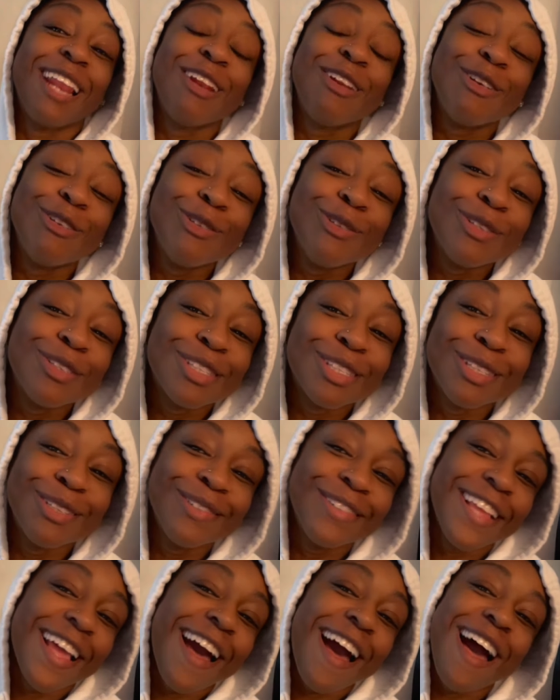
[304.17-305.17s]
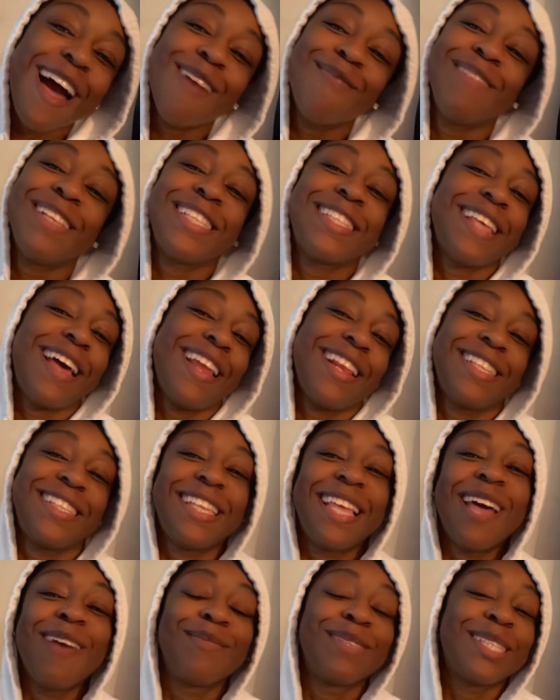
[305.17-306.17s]
news too, y'all. I'm excited today.
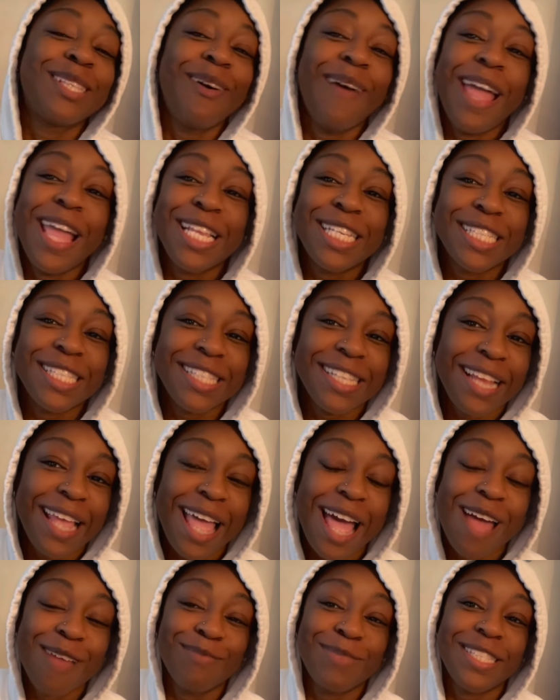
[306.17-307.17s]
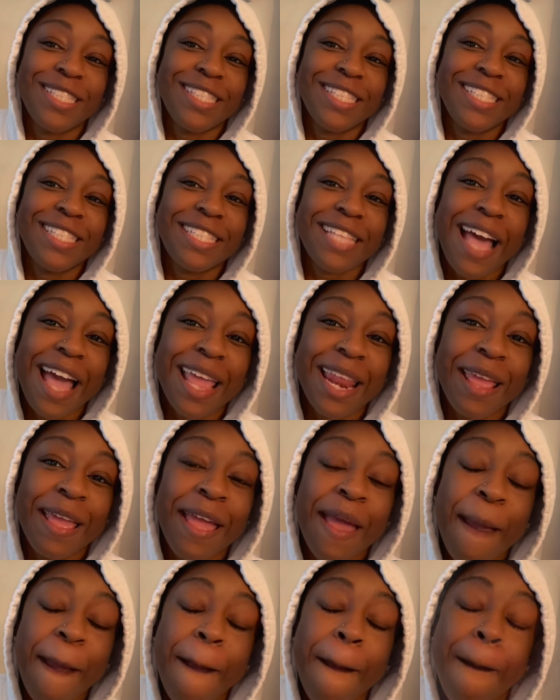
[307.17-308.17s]
I'm so anxious today. I'm just excited.
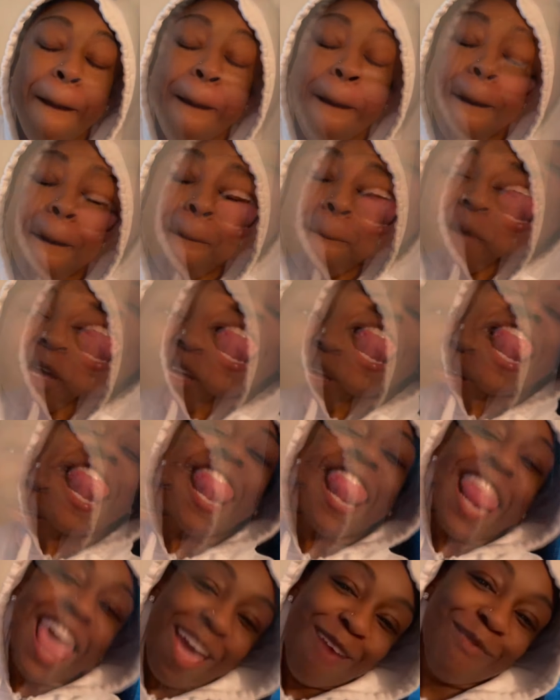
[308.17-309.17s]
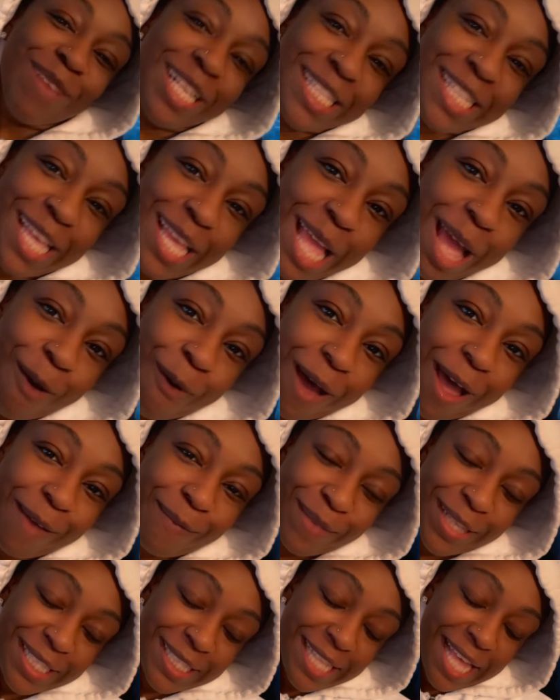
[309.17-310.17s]
But let me tell y'all why
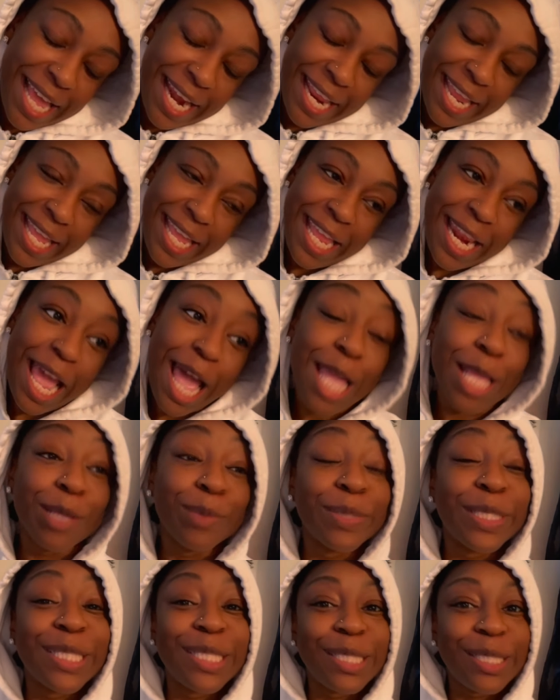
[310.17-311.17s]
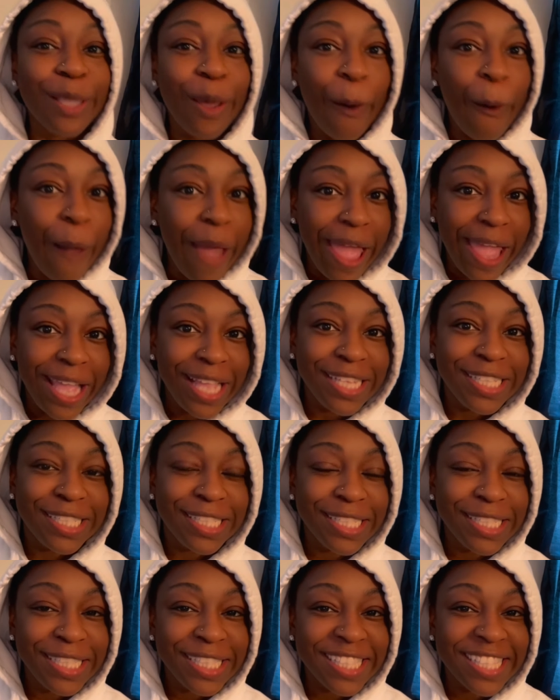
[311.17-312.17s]
I'm excited. And I am so
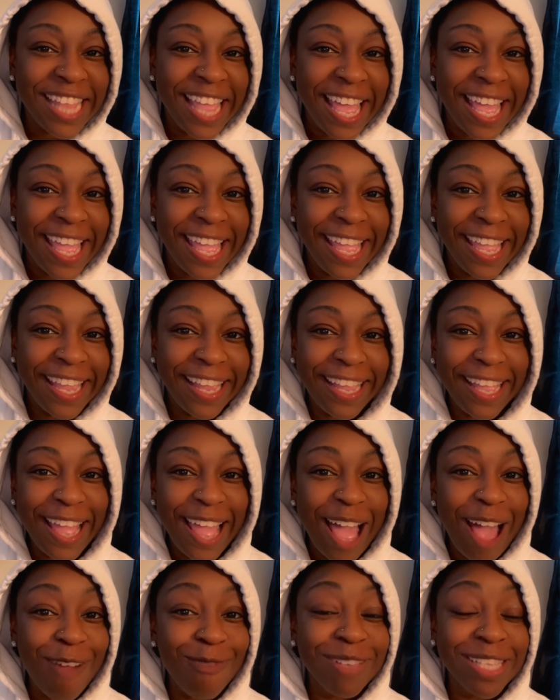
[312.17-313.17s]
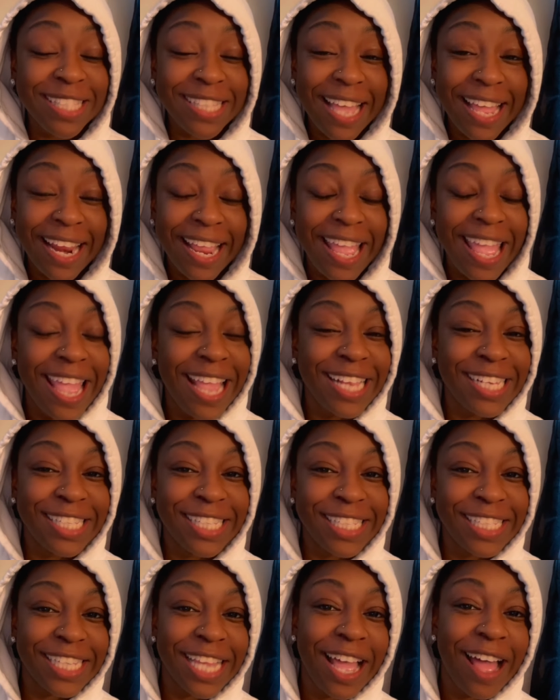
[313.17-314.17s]
anxious. Like, I'm excited and
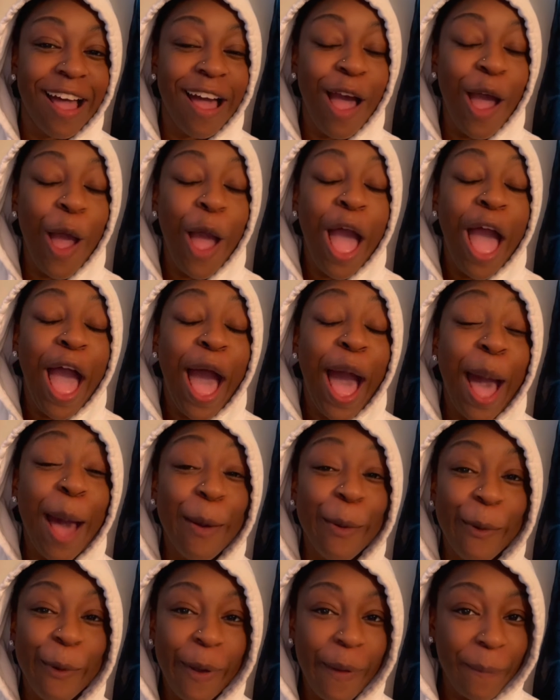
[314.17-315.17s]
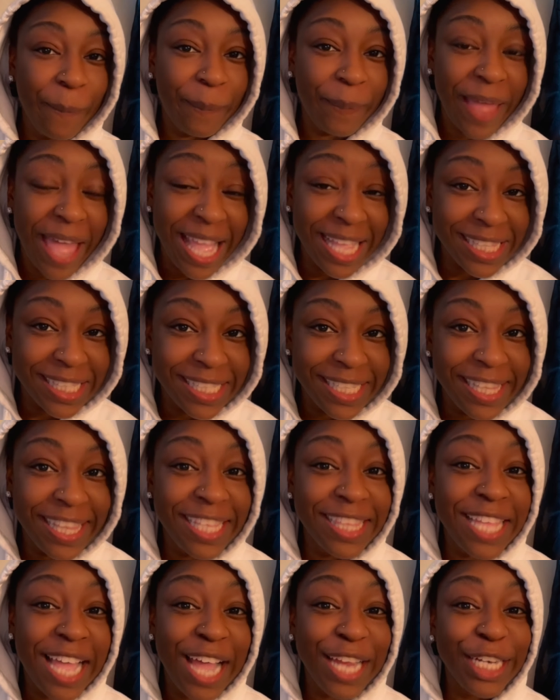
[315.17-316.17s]
anxious, y'all. I'm going back to the
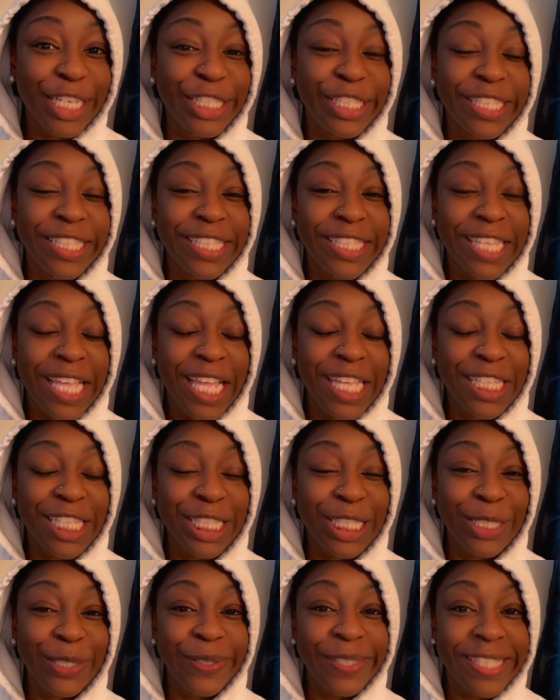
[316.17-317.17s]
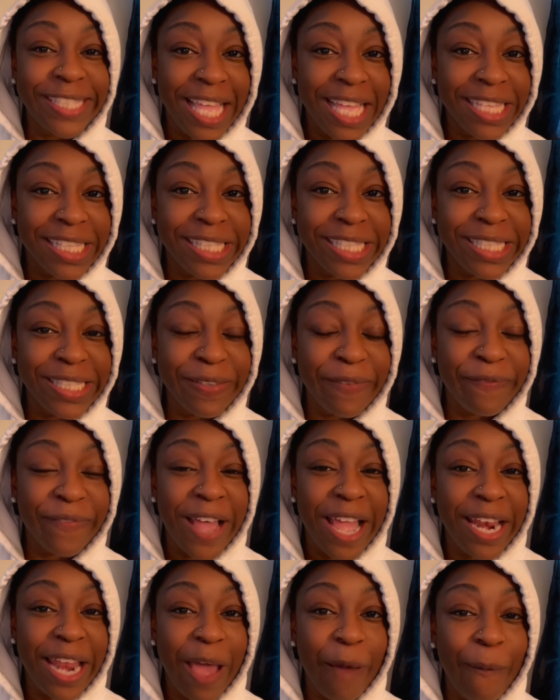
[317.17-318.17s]
doctor today to do testing to
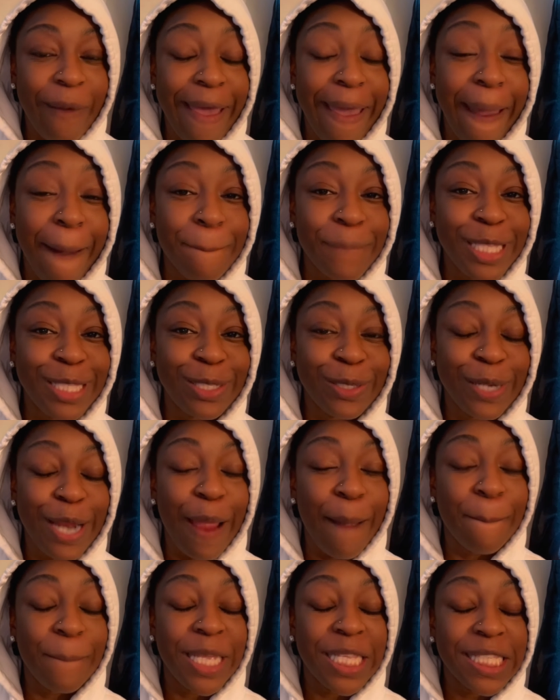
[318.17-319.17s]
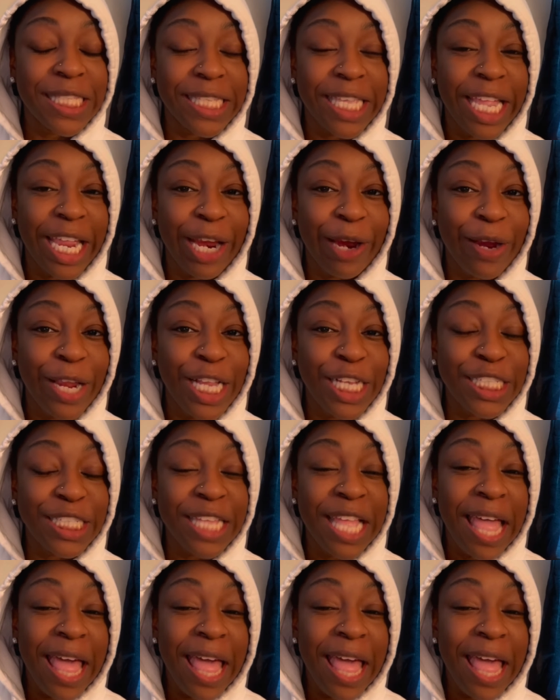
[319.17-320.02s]
find out what happened during our miscarriage.